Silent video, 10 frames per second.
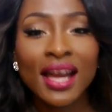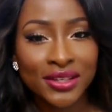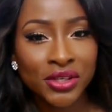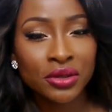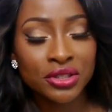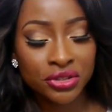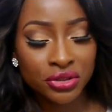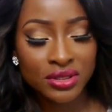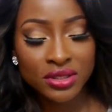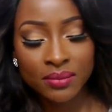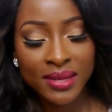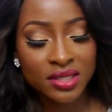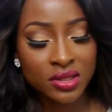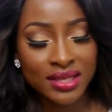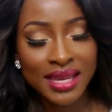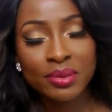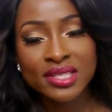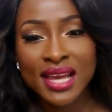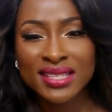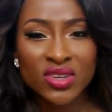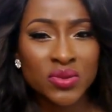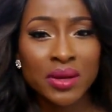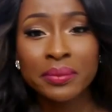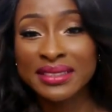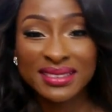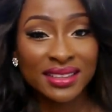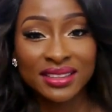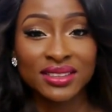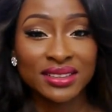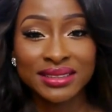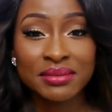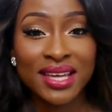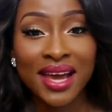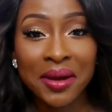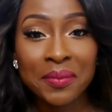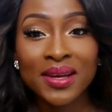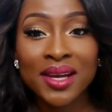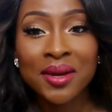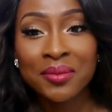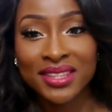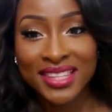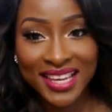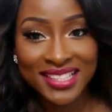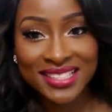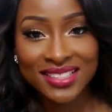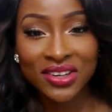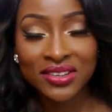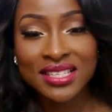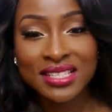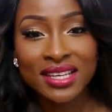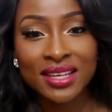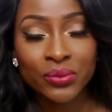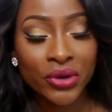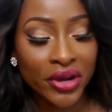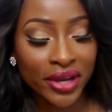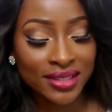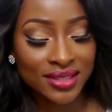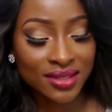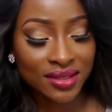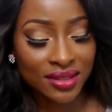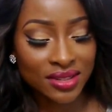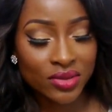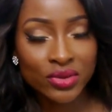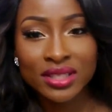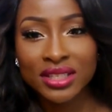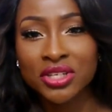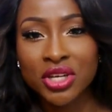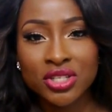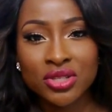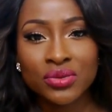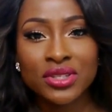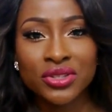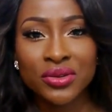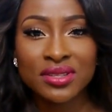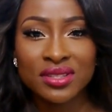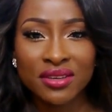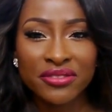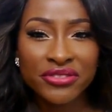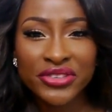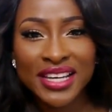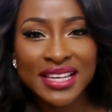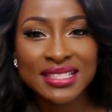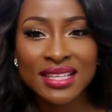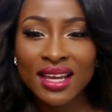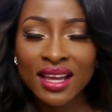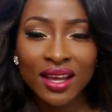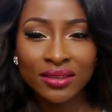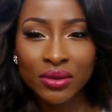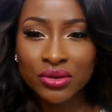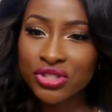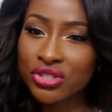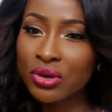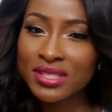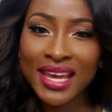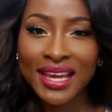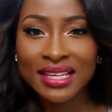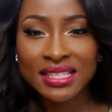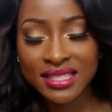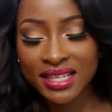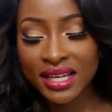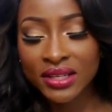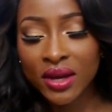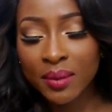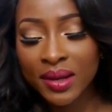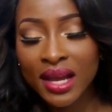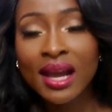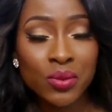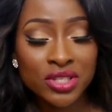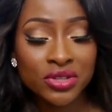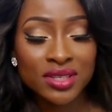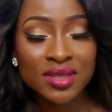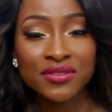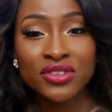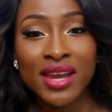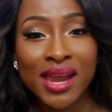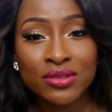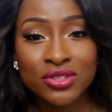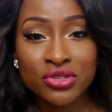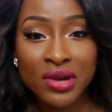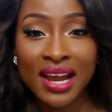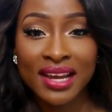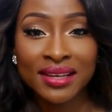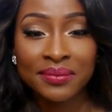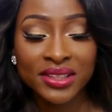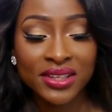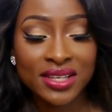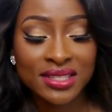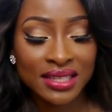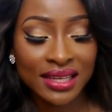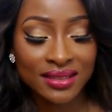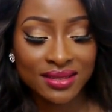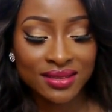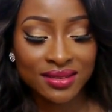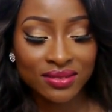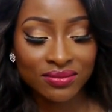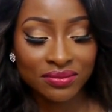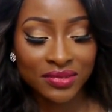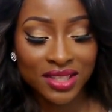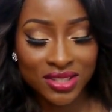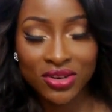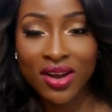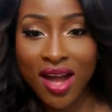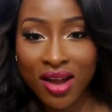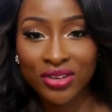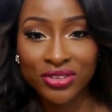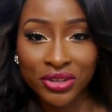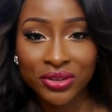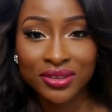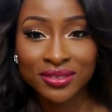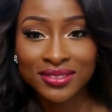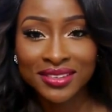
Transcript: I know you do use, you meant to use heat protector as well but it doesn't seem to help but this honestly works to, you know, to reduce the frizz and those short hair sticking up I wouldn't use this if your hair was dry because it's it's got argan oil